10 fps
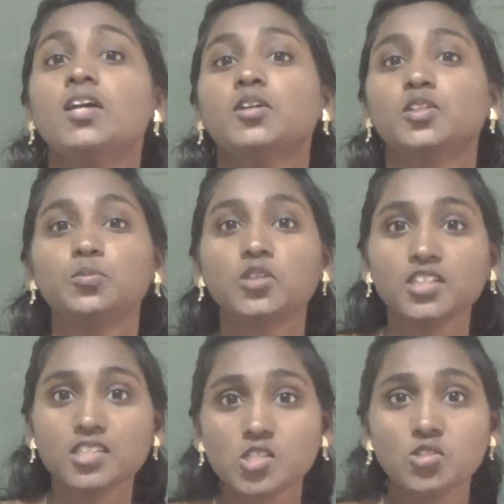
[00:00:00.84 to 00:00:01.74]
Good
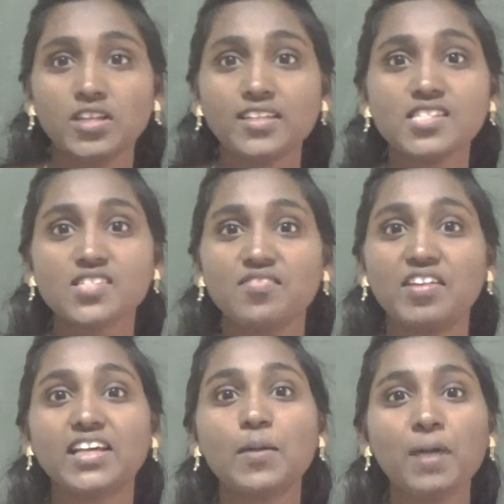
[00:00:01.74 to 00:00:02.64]
morning students,
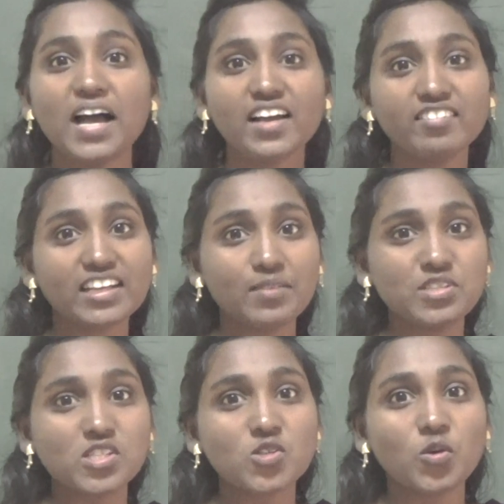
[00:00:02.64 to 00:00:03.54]
welcome back our
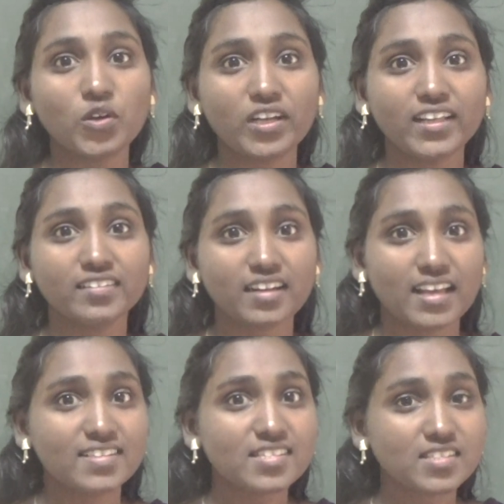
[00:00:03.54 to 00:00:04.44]
chemistry online
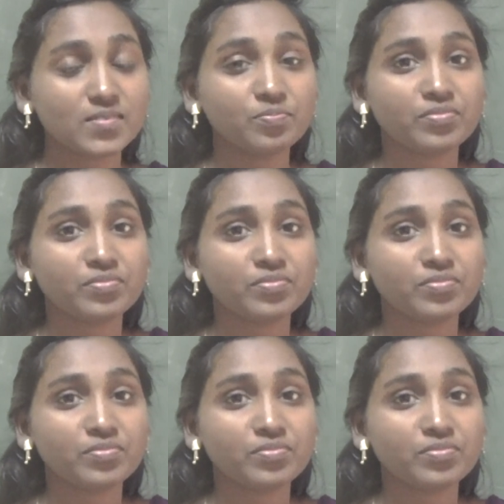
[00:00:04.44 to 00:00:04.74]
class.